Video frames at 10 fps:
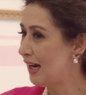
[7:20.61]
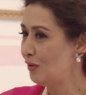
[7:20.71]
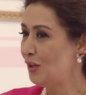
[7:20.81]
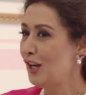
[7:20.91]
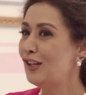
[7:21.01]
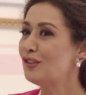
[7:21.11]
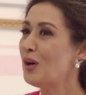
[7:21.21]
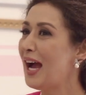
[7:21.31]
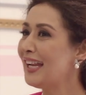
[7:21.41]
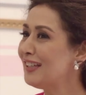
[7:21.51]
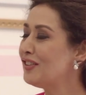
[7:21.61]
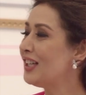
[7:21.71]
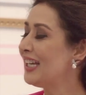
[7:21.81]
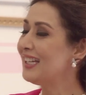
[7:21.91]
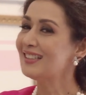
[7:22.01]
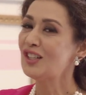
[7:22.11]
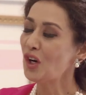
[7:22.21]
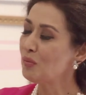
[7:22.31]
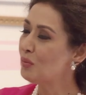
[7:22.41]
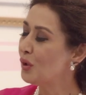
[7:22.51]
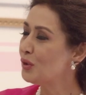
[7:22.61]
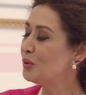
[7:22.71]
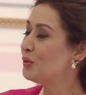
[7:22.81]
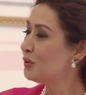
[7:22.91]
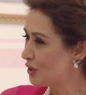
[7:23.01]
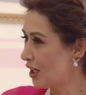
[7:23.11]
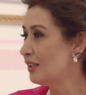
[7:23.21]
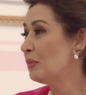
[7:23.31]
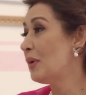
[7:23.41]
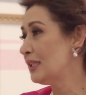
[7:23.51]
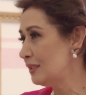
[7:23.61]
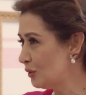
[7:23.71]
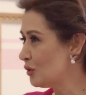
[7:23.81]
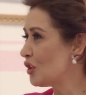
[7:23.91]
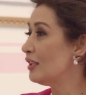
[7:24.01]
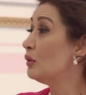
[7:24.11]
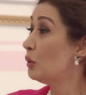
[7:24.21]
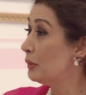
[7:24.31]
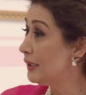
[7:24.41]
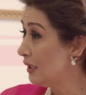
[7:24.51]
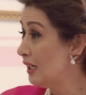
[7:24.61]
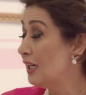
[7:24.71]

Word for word: now, so I can relate a lot more to Noor Jehan the mother, Noor Jehan the woman.